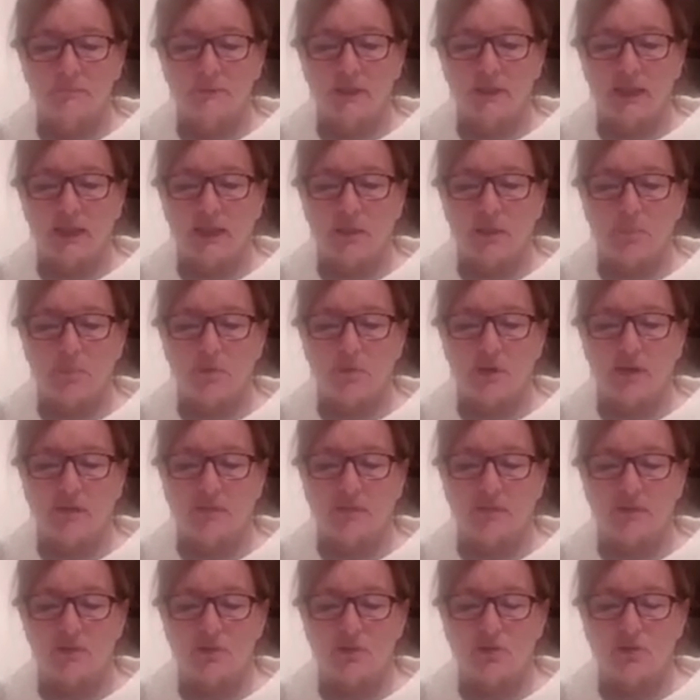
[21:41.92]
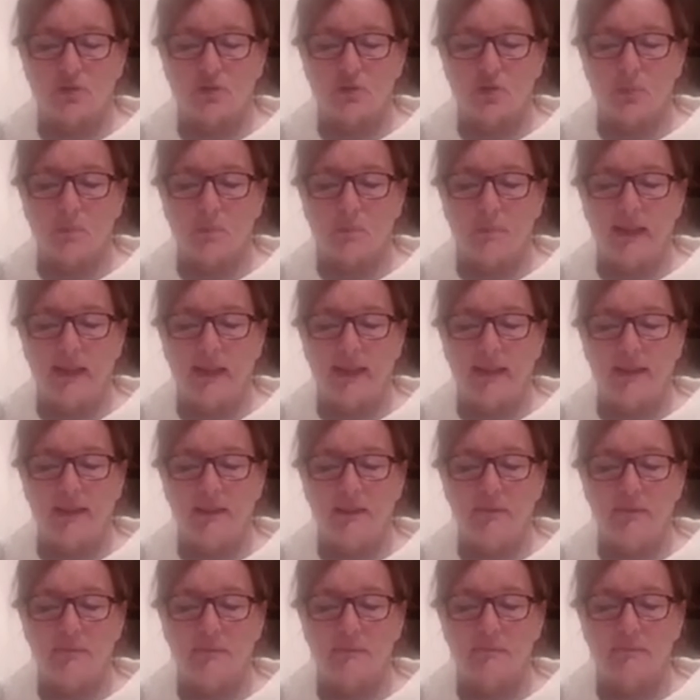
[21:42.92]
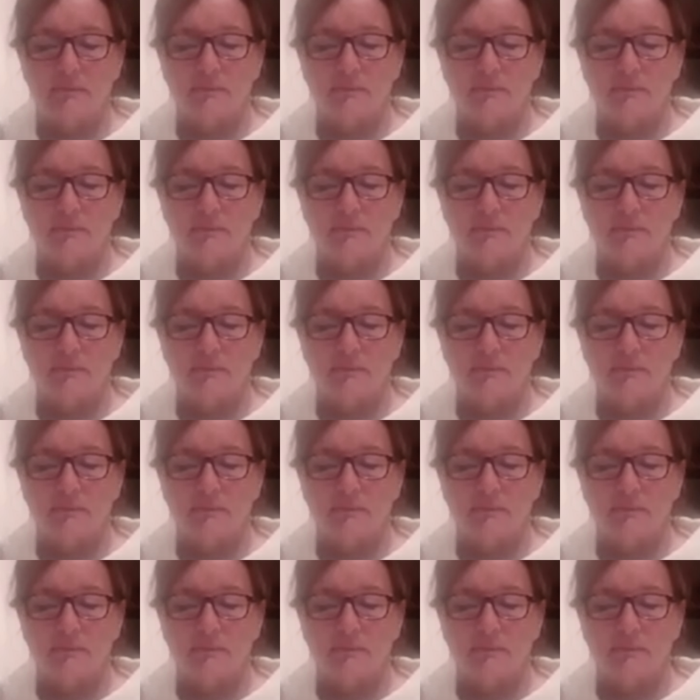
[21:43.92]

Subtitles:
Take a breath into your belly